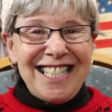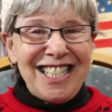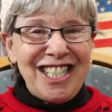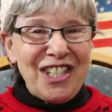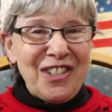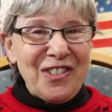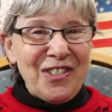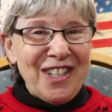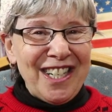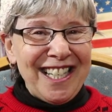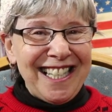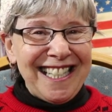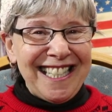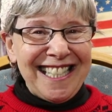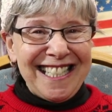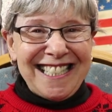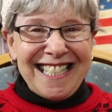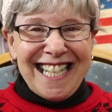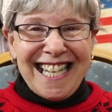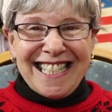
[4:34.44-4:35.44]
she
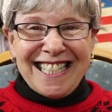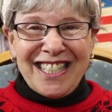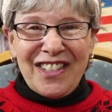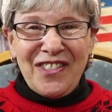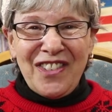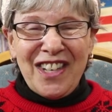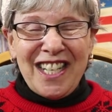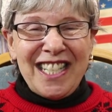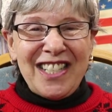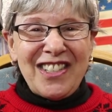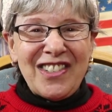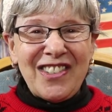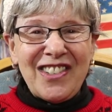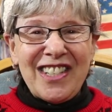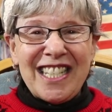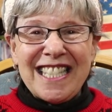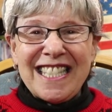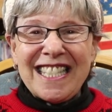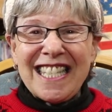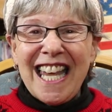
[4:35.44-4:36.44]
really does a funny
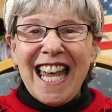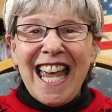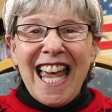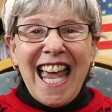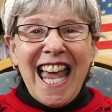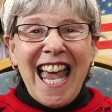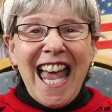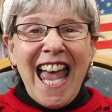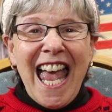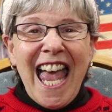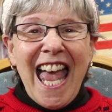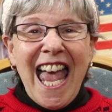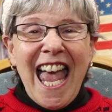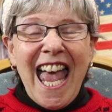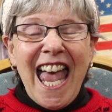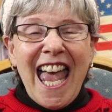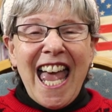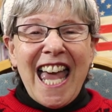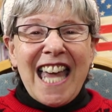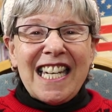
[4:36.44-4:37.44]
noise.
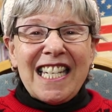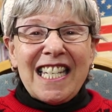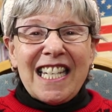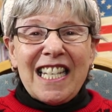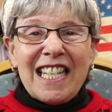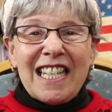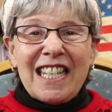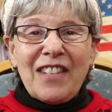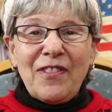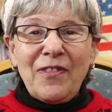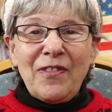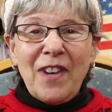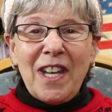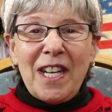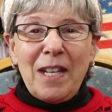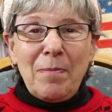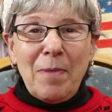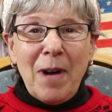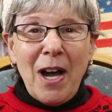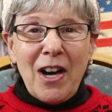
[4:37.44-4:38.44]
And the
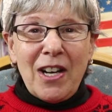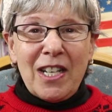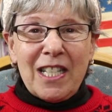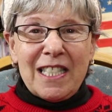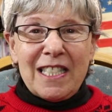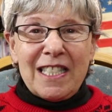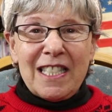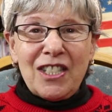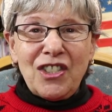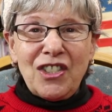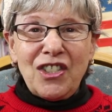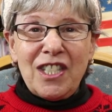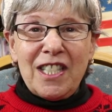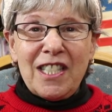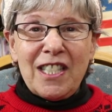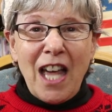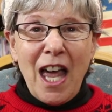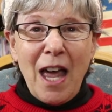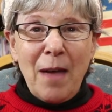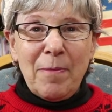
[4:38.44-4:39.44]
funny part is she
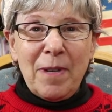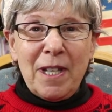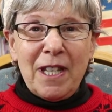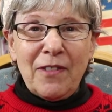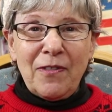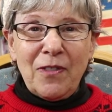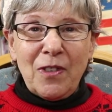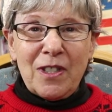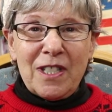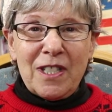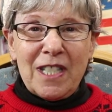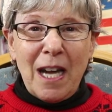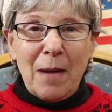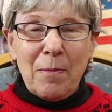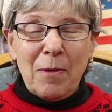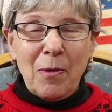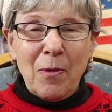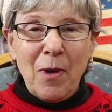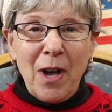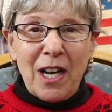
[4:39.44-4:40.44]
saw me the first
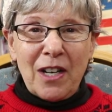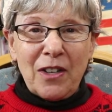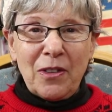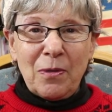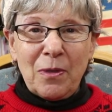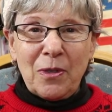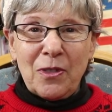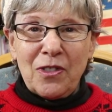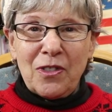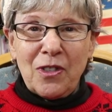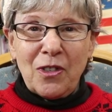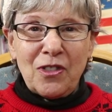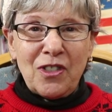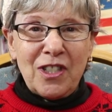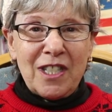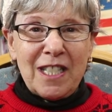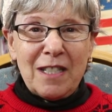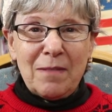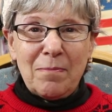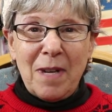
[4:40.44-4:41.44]
time we walked through, so
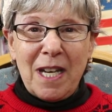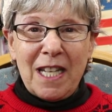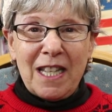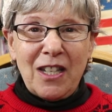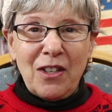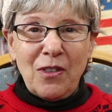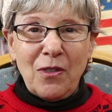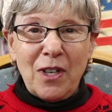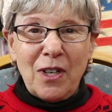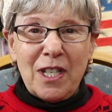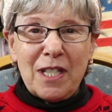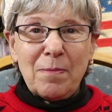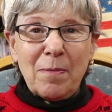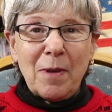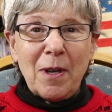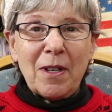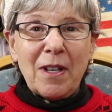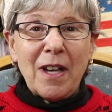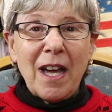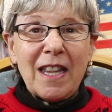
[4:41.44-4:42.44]
she didn't make the noise,
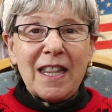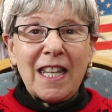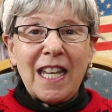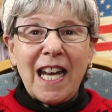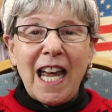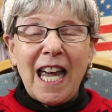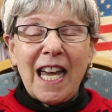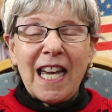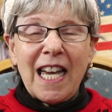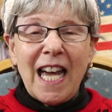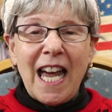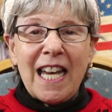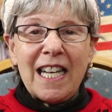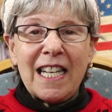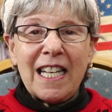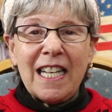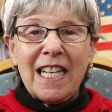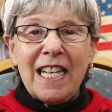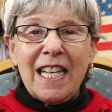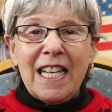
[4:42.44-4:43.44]
but then I
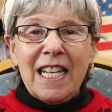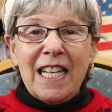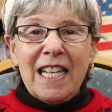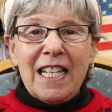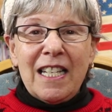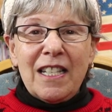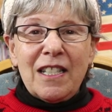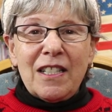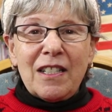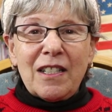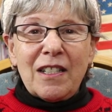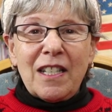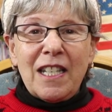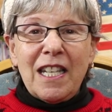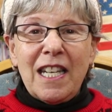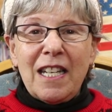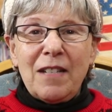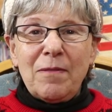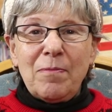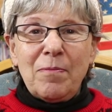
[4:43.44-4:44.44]
kind of
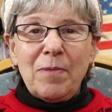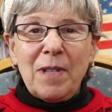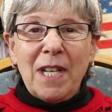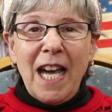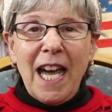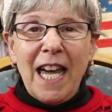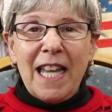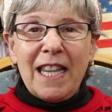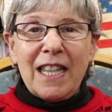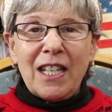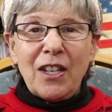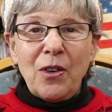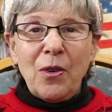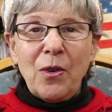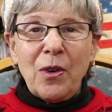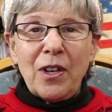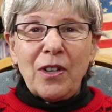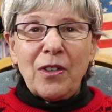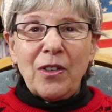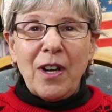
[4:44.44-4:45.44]
hid behind the
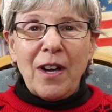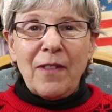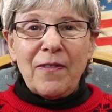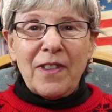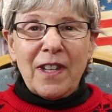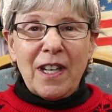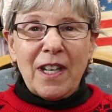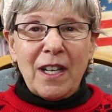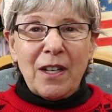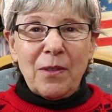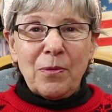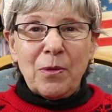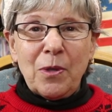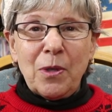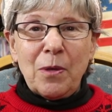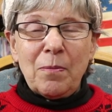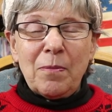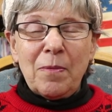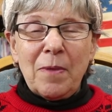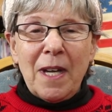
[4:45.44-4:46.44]
corner of the
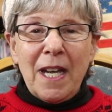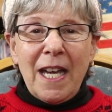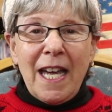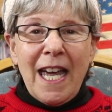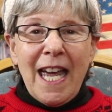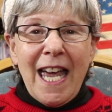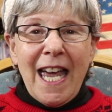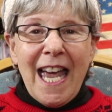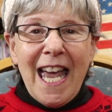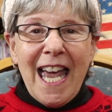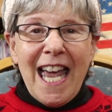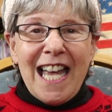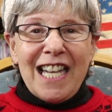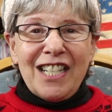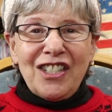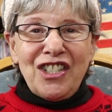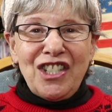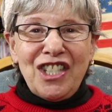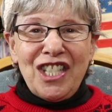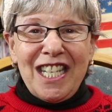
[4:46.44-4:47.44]
room
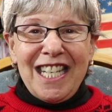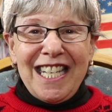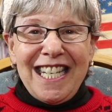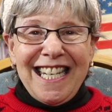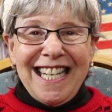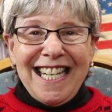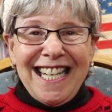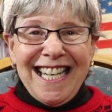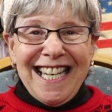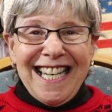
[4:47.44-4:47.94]
and she